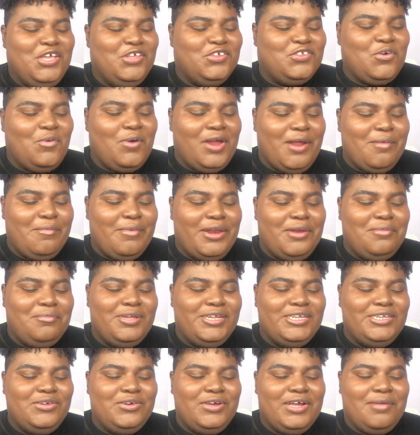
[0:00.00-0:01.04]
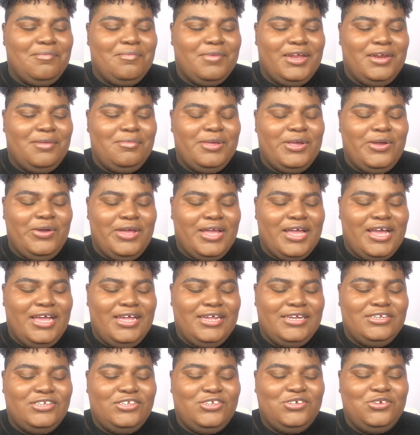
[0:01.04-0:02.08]
So what I'm going to be doing, I'm going to be going
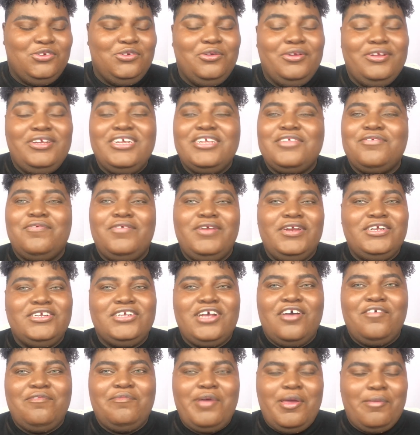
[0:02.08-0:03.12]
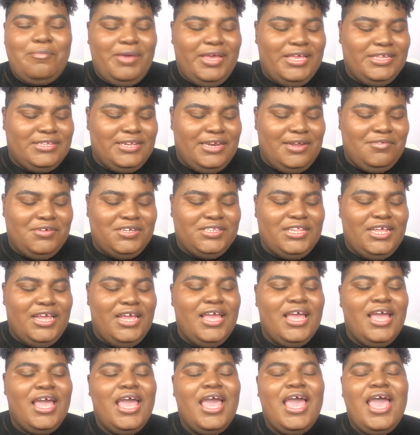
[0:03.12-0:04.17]
ahead to just finish off my base and
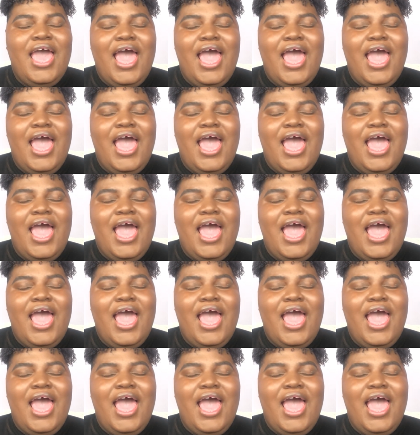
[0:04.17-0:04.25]
everything.